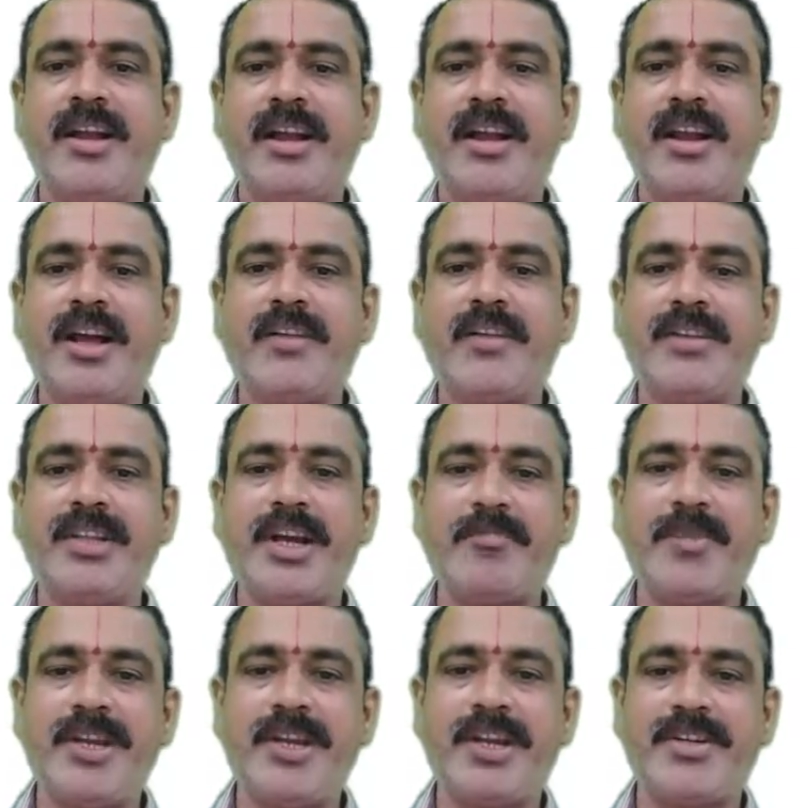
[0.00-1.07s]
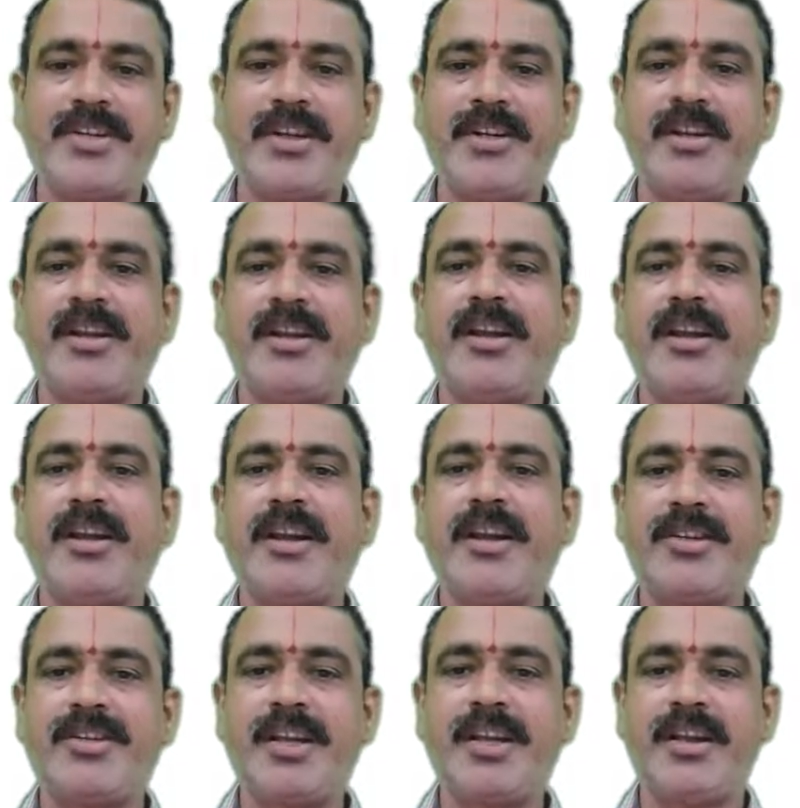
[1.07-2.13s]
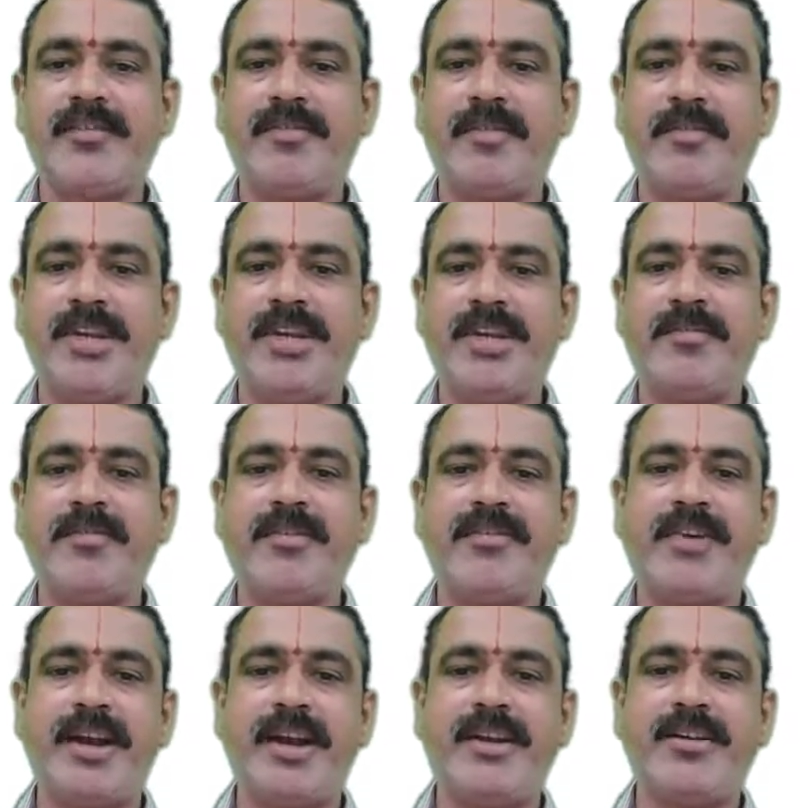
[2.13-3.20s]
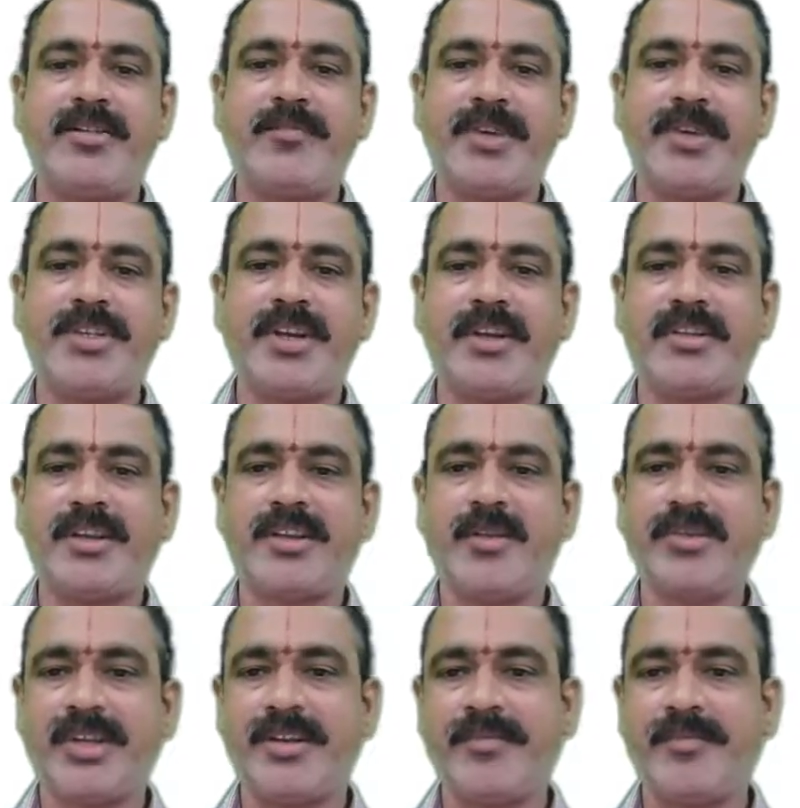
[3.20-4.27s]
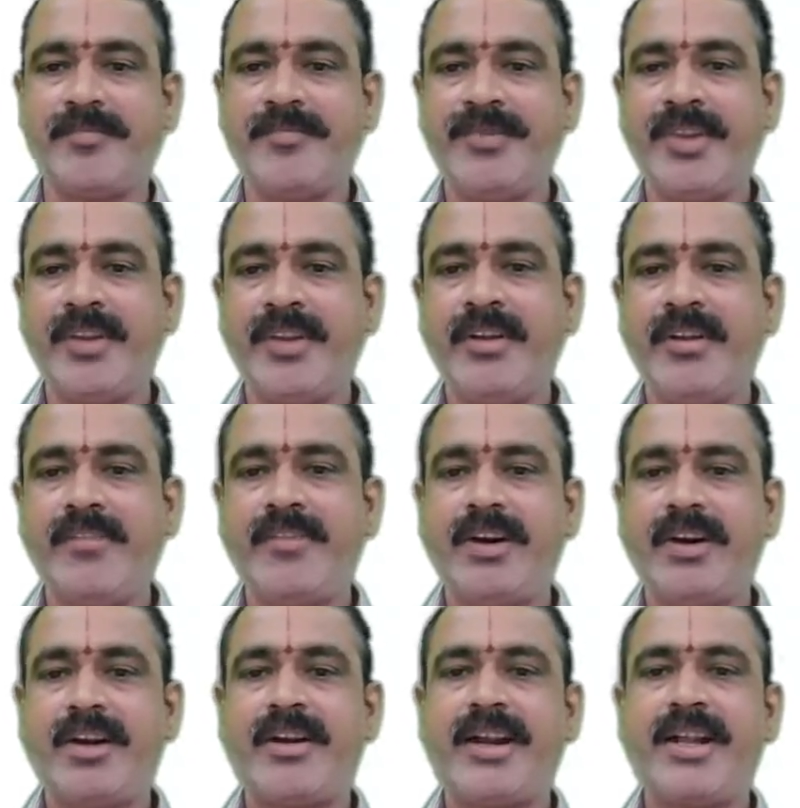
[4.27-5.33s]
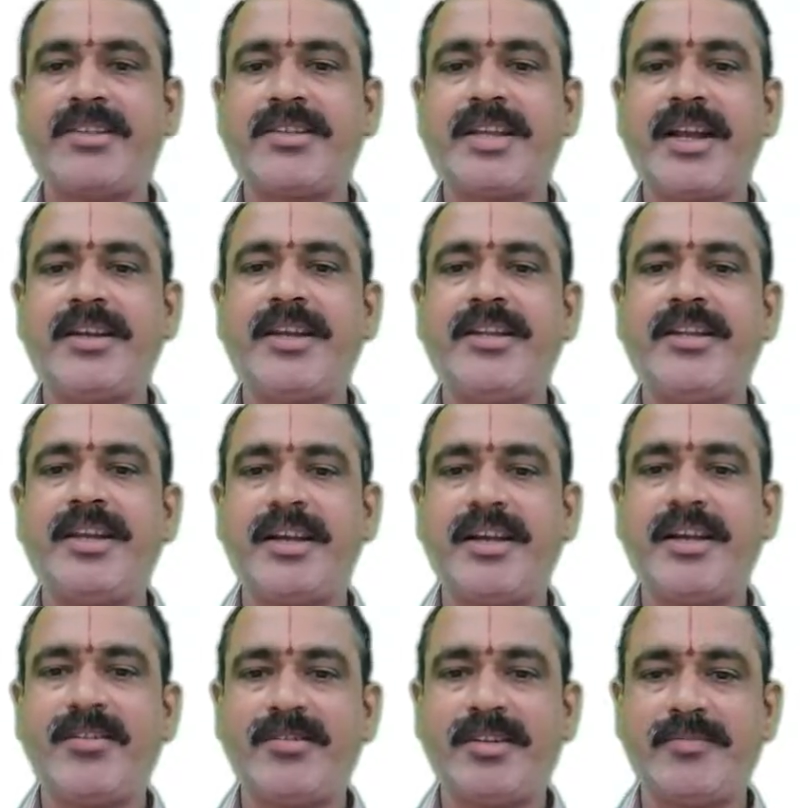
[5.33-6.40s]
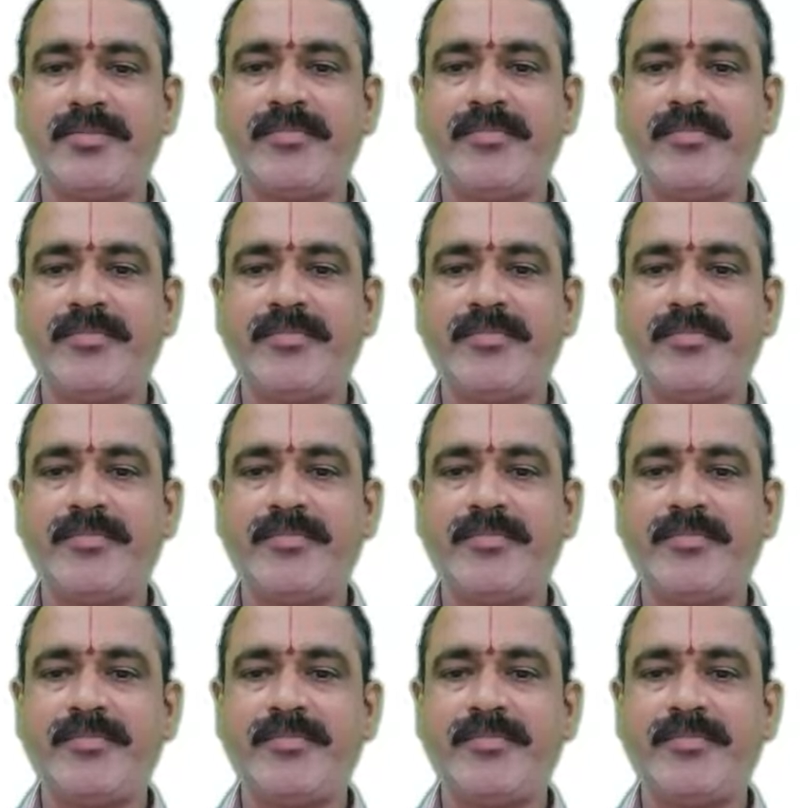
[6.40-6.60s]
along with the application itself, a minimum of 500 rupees or 1000 for transacting the account.